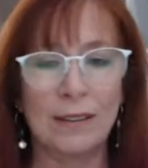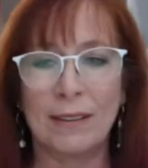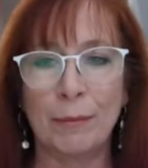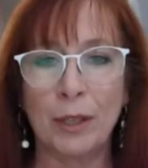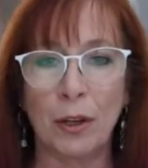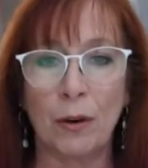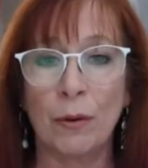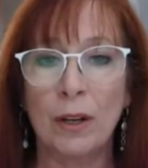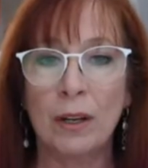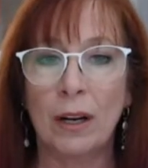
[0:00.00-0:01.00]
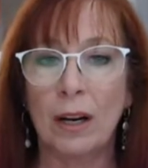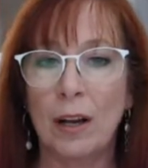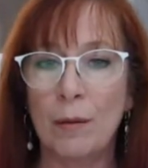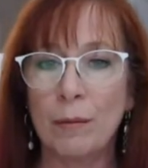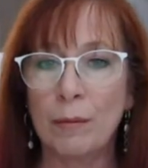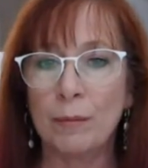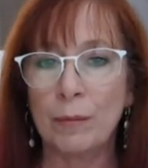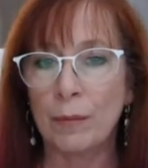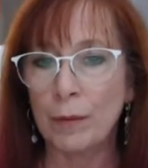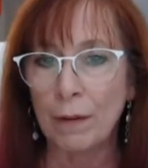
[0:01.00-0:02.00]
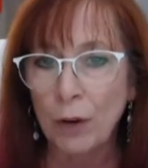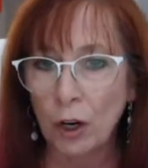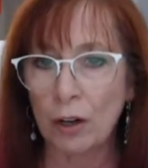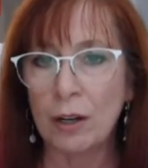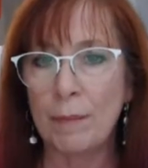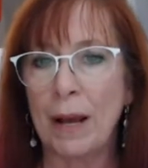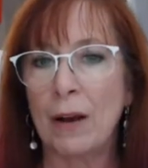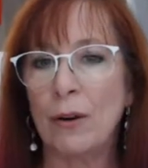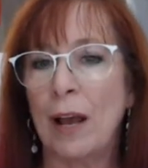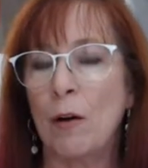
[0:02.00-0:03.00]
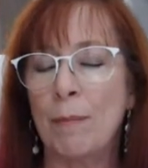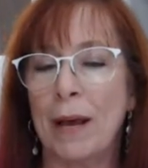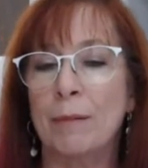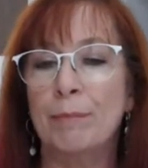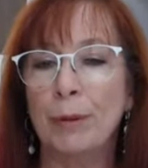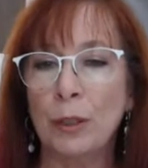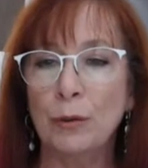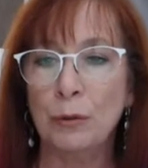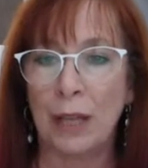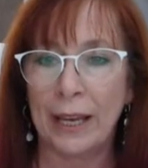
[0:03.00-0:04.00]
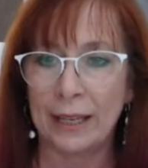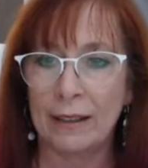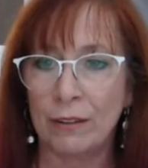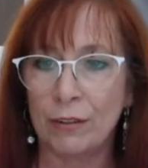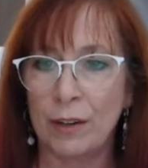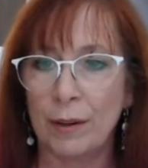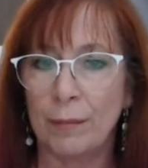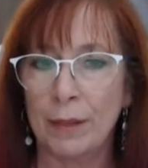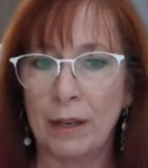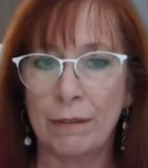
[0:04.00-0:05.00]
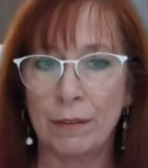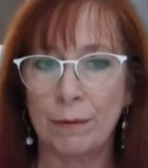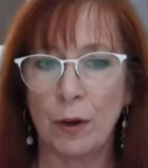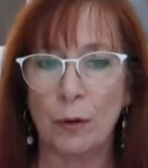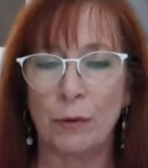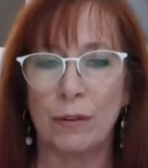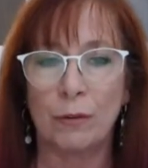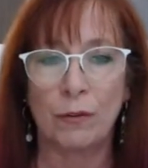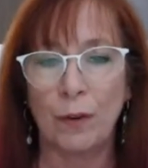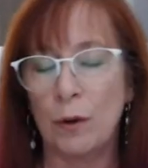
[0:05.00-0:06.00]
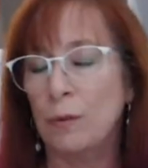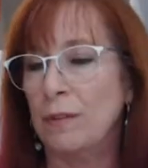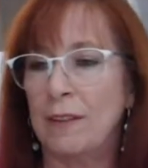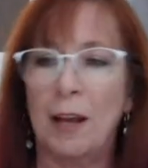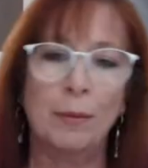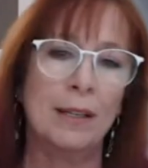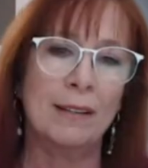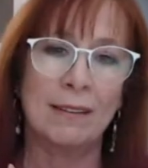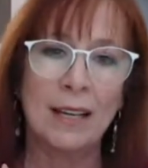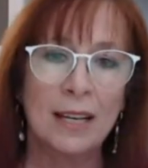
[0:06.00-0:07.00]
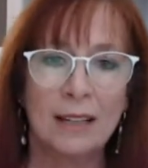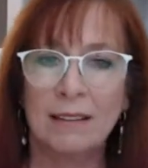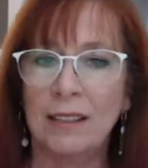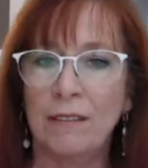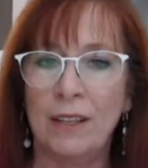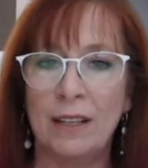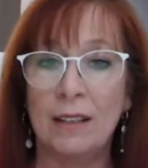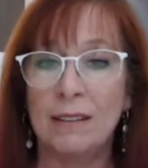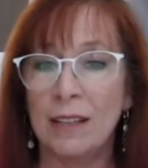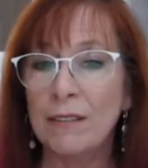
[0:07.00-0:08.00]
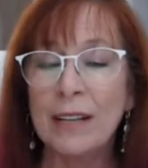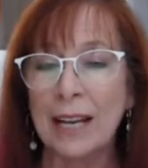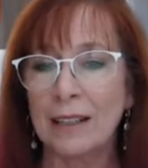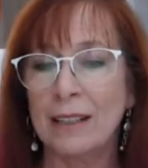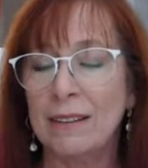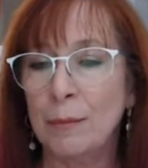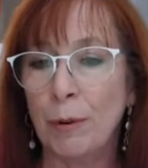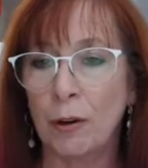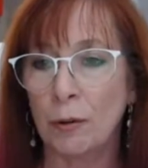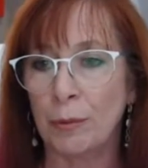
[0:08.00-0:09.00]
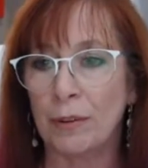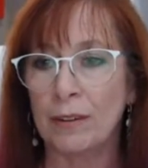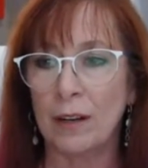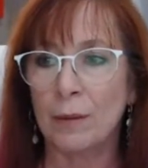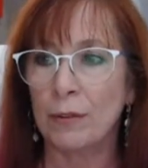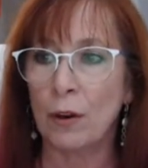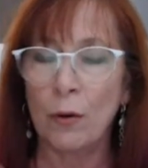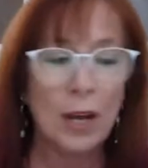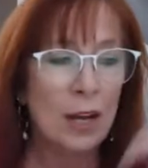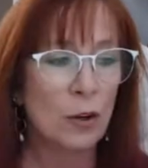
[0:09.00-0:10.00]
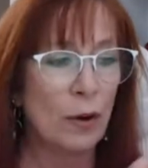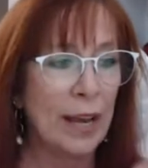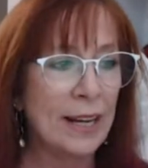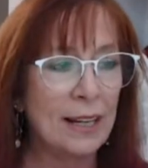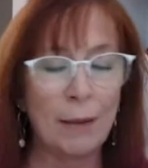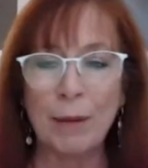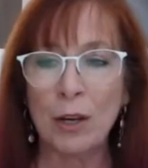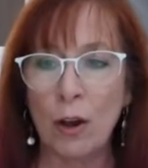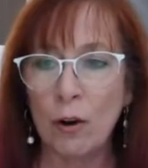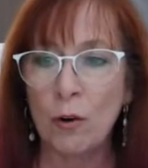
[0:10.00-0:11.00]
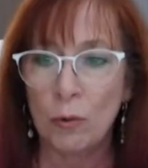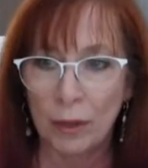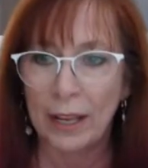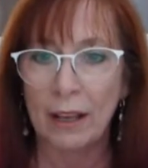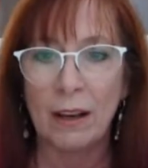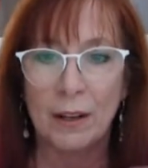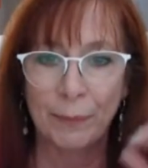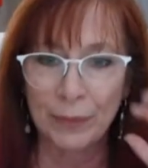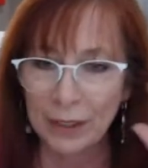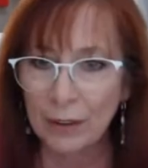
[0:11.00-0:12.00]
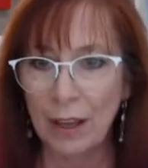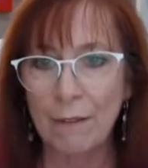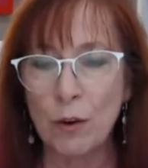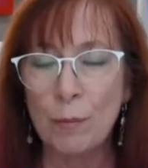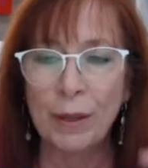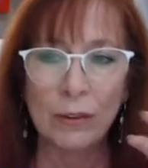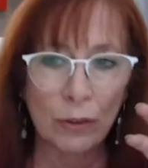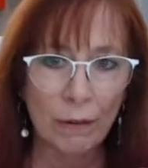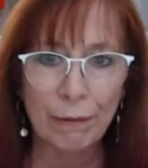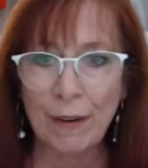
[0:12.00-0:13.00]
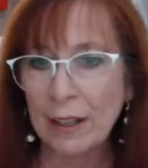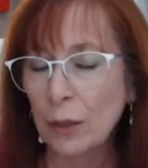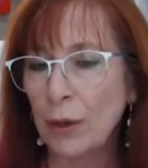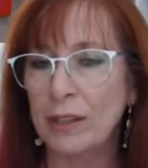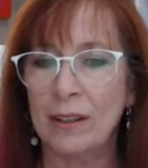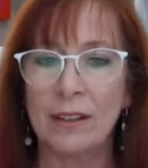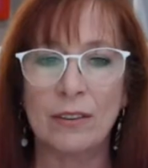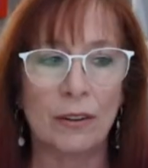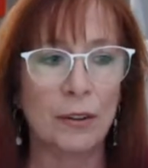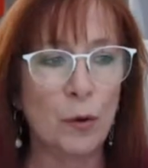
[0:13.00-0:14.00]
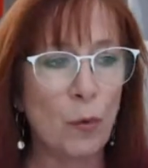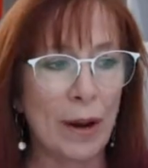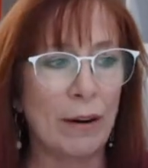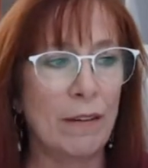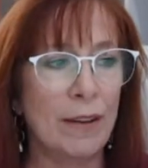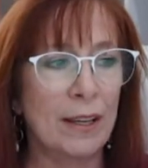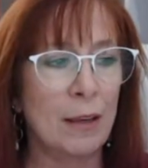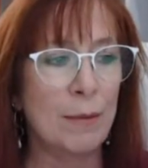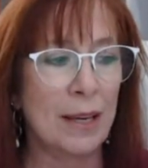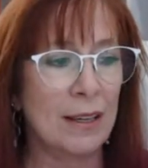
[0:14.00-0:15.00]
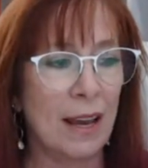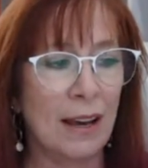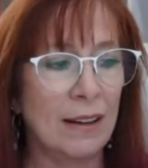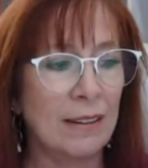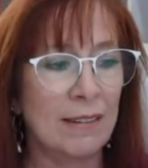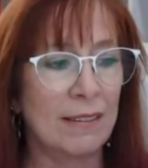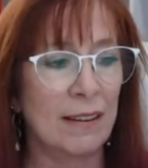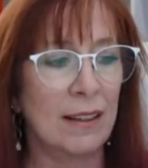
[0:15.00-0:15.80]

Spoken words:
let me know, I've heard about how bad blue light is for emitting from phones. So phones, tablets, TVs, even LED bulbs. So go ahead and let me know, have you been sort of following this? Are you aware of it? Give me a yes,